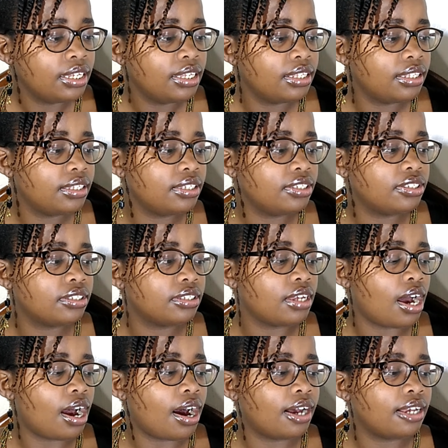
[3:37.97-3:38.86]
This
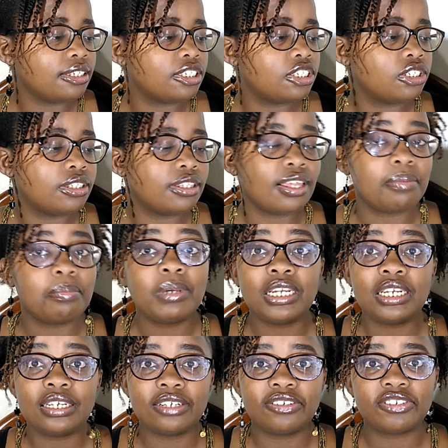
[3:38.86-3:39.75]
has the main
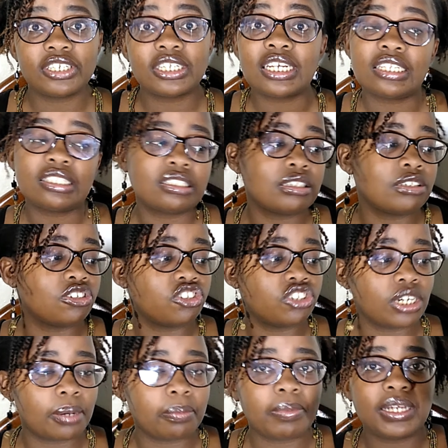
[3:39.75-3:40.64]
ingredients is
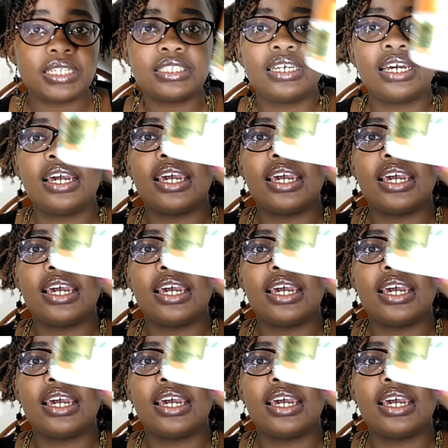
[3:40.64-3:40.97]
shea butter